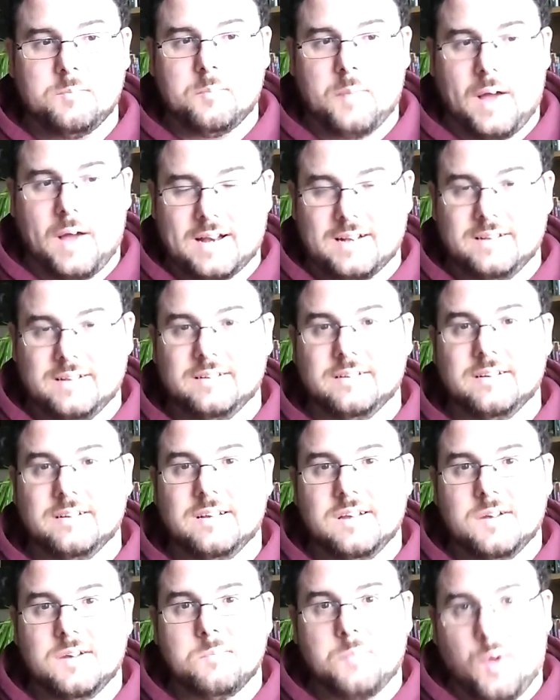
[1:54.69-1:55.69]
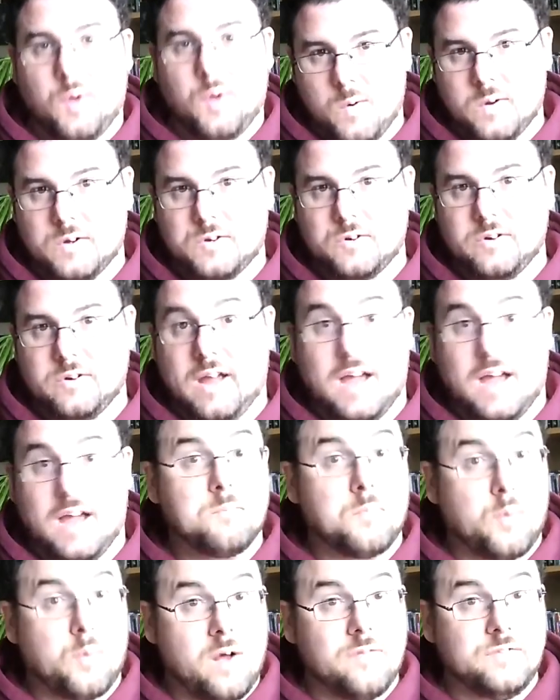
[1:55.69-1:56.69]
battle, poetry,
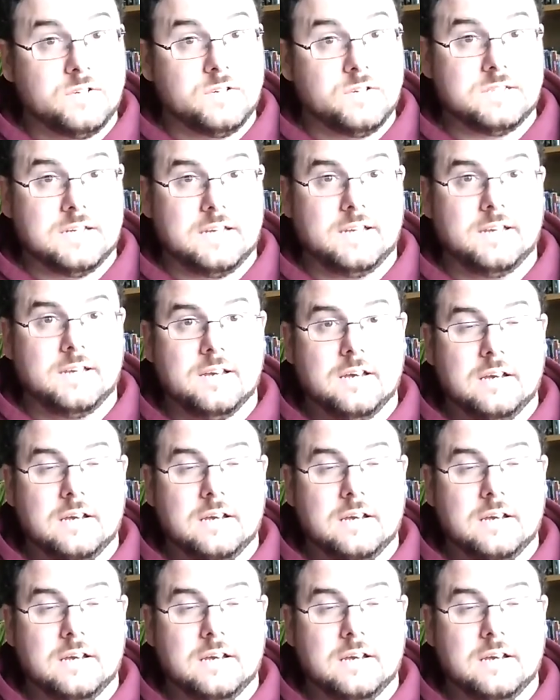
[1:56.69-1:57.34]
and prophecy.